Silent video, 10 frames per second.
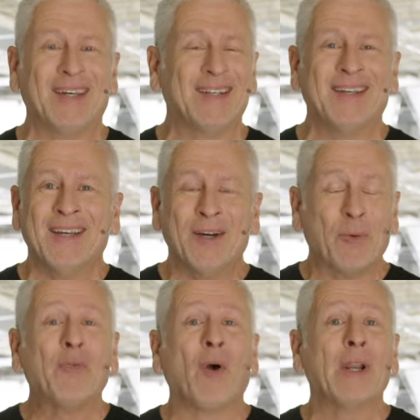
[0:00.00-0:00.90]
and
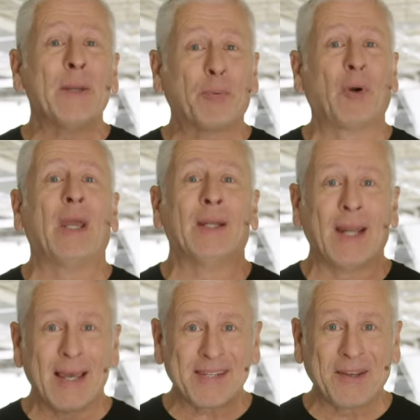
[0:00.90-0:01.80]
we've already prayed and
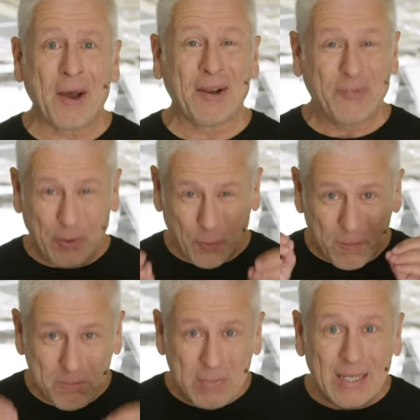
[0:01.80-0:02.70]
asked God if He will
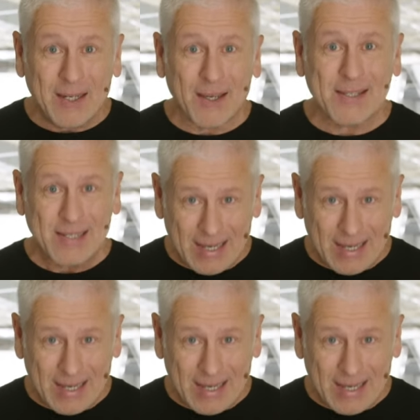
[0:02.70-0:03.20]
meet us